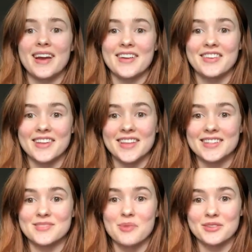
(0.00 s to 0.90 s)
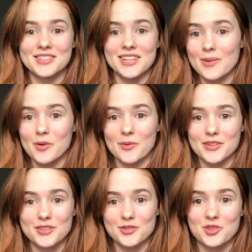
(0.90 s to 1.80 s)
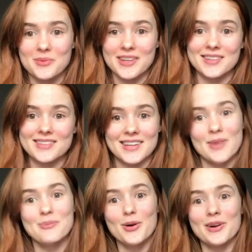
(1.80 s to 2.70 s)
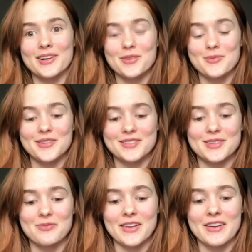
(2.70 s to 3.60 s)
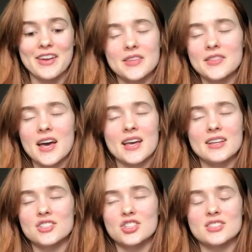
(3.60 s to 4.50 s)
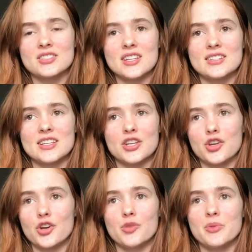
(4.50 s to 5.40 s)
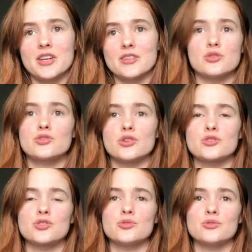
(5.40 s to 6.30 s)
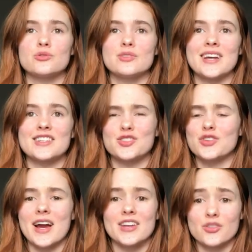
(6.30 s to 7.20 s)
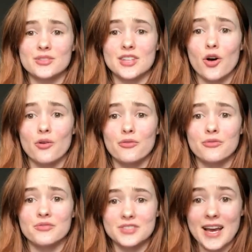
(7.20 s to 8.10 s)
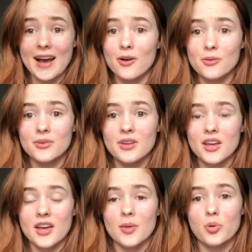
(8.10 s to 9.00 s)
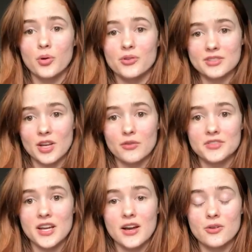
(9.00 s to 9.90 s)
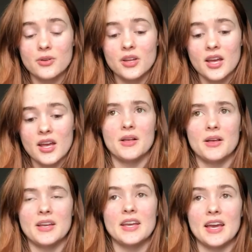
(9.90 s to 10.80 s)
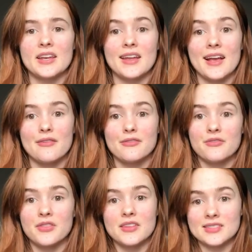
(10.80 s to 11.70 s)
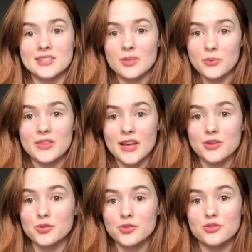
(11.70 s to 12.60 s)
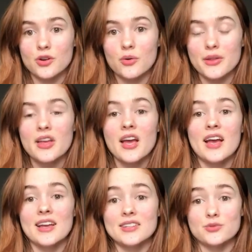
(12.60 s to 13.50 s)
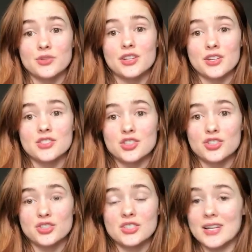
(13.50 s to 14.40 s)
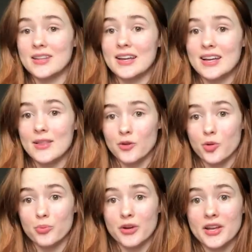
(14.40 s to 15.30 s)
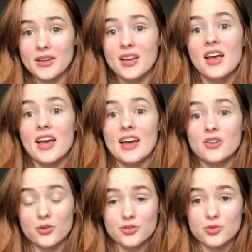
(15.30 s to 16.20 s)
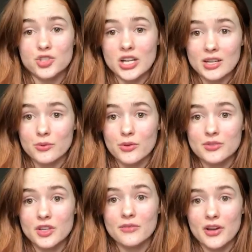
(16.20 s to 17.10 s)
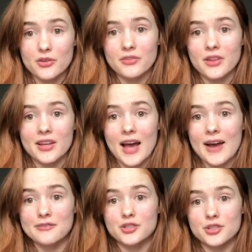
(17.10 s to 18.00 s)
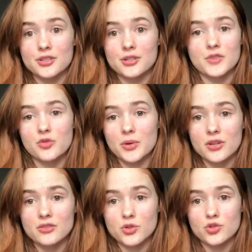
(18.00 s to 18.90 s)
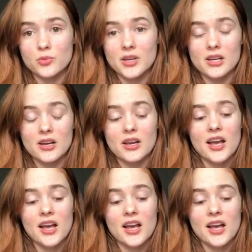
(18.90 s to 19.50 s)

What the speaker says: I feel like that's most of the time I'm on social media, is like, I'm bored, I wanna post something. I think that just isn't good because you start to kind of drag yourself down and pull yourself down. Again, if this is something that you do struggle with, it is really good to just take like a little break and also check in with yourself how you're feeling after you've been on social media.